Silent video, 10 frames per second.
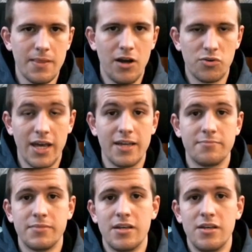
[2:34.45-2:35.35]
Okay,
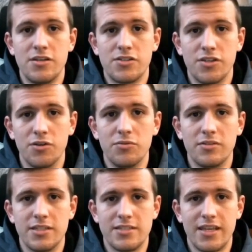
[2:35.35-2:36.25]
so
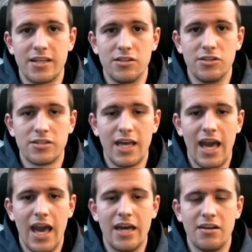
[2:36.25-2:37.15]
let's take a look
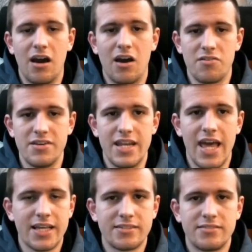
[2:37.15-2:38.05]
at our
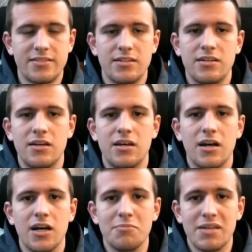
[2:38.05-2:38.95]
next
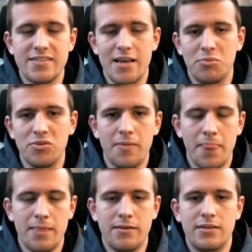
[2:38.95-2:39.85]
example.
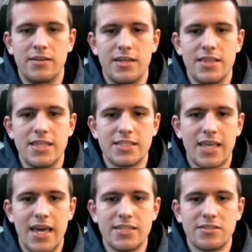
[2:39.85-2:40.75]
In this
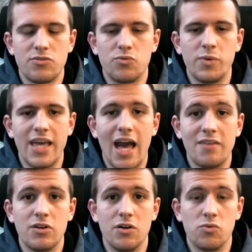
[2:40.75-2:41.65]
case, we
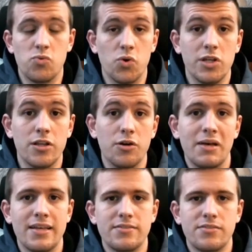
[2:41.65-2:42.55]
have a Ruy
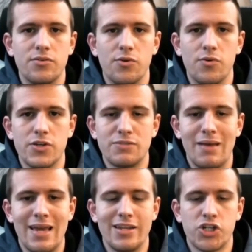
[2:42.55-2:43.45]
Lopez or a
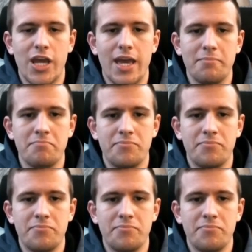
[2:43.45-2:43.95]
Spanish game.